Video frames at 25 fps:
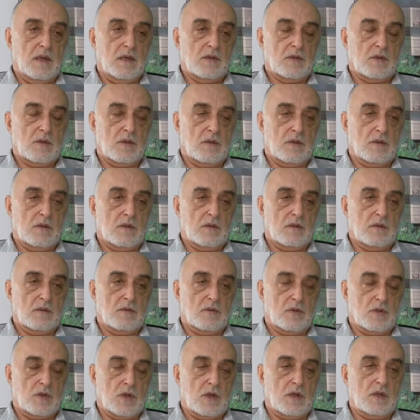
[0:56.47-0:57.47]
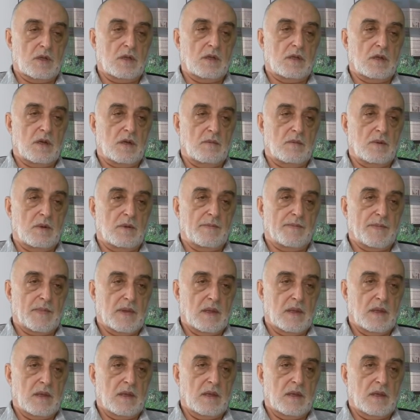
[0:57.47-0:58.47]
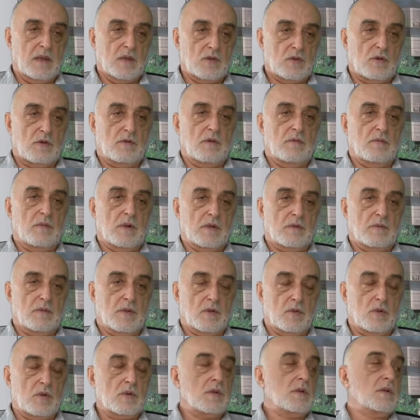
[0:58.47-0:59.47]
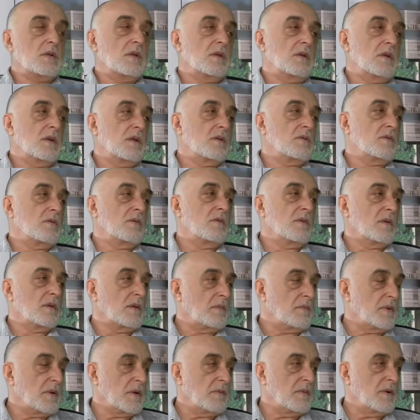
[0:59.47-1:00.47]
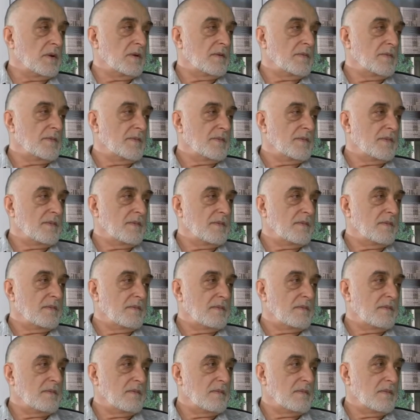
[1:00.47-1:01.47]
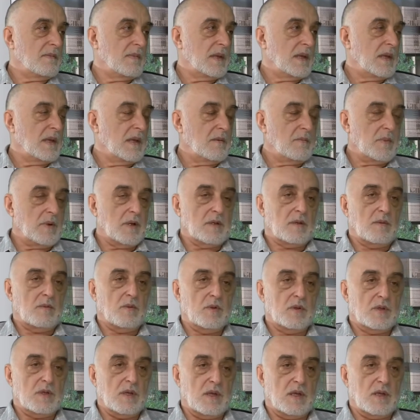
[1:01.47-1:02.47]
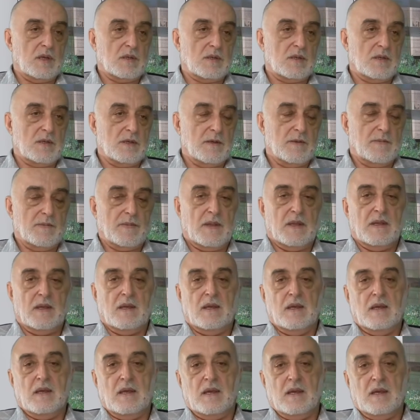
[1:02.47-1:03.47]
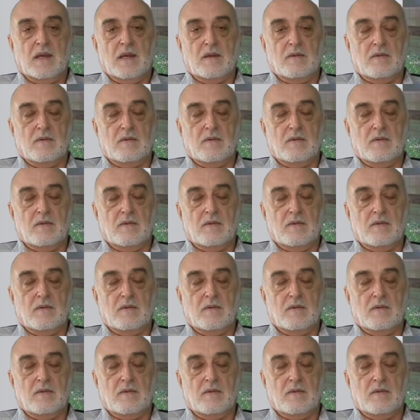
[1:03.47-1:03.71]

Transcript: of SovElMash, we are also interested in this profit. Therefore, the interests of our